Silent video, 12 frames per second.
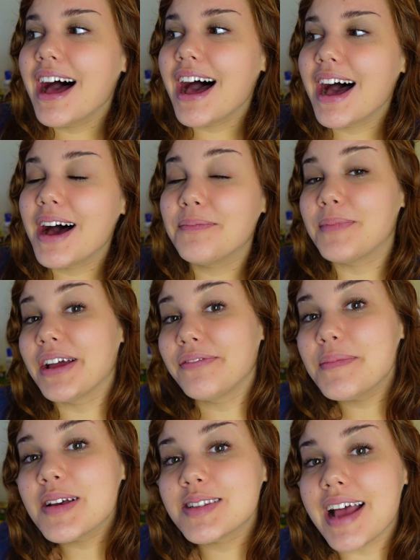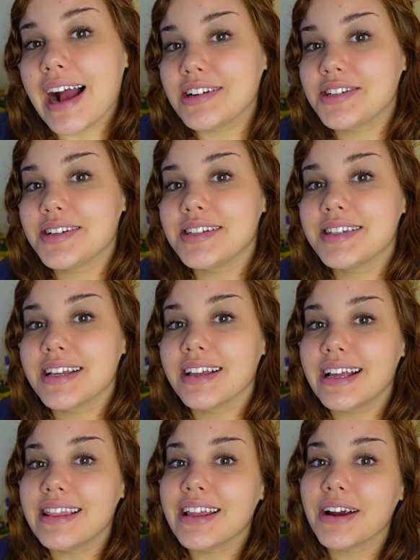My female's actually still
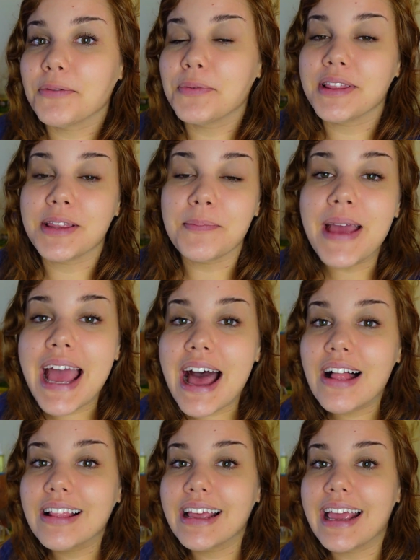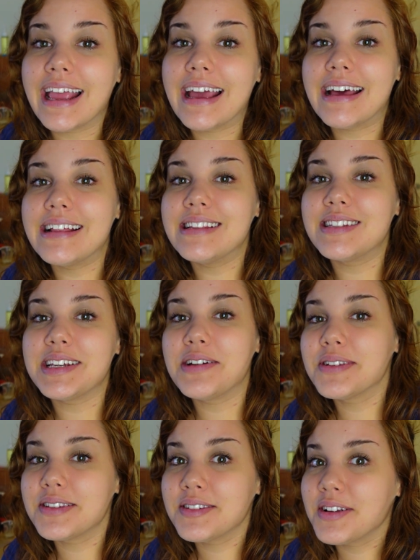in there with the male and it
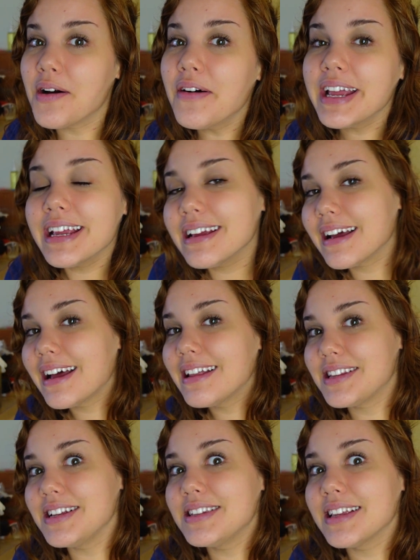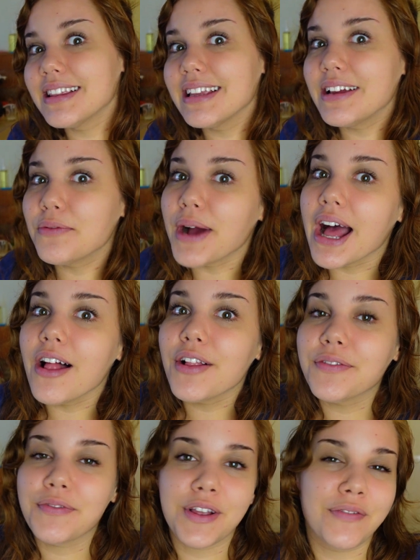was going decently
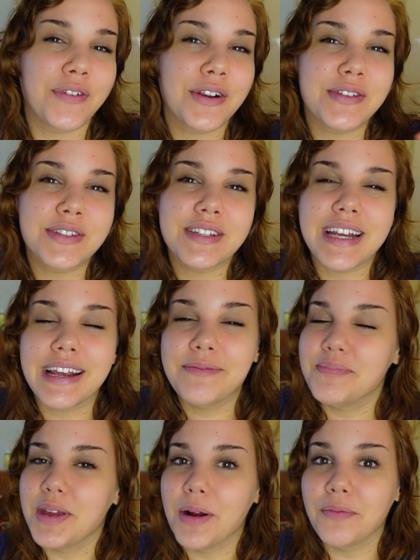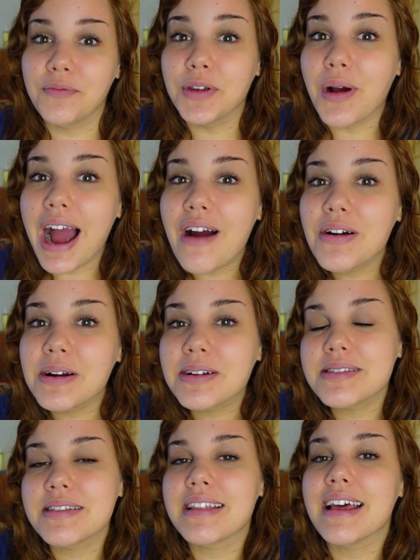well for the first, few
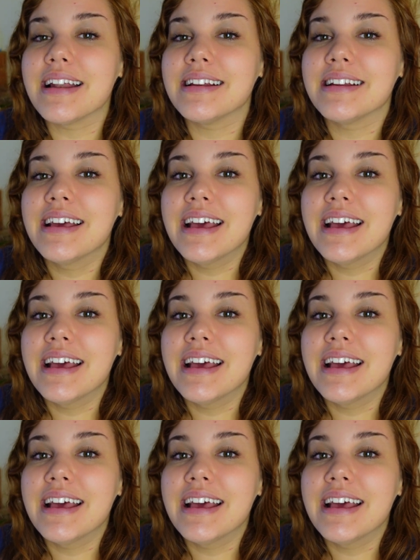hours, and then